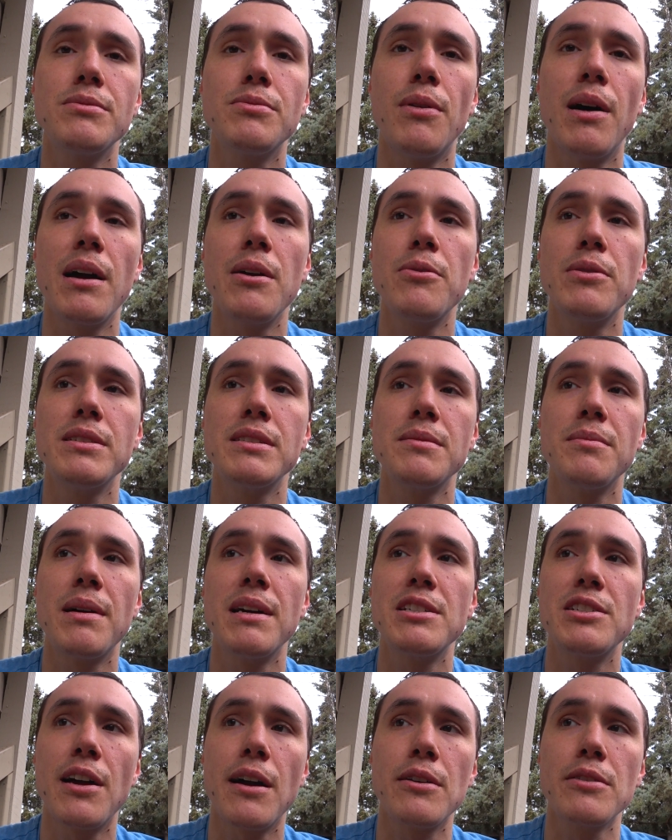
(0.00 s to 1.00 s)
why wasn't my
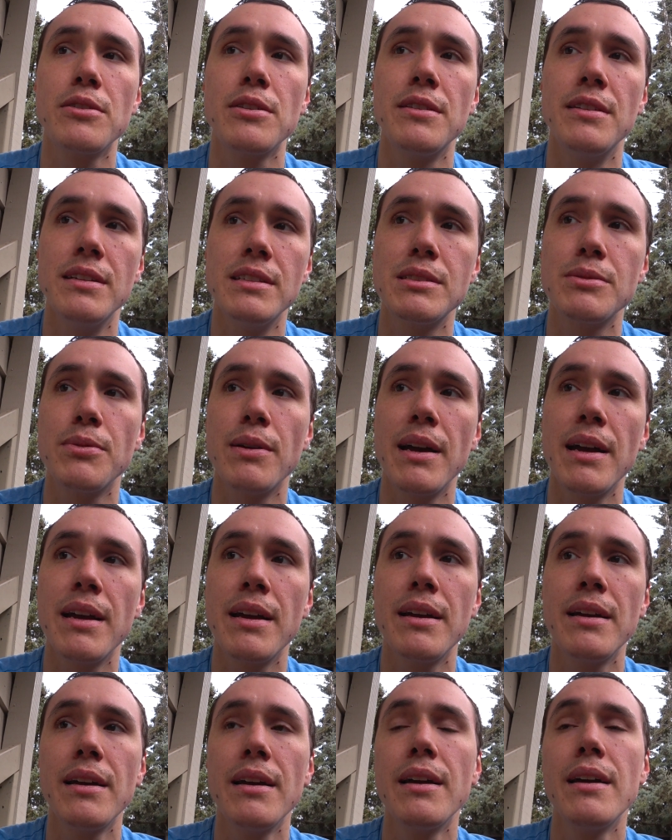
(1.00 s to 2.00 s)
childhood this way,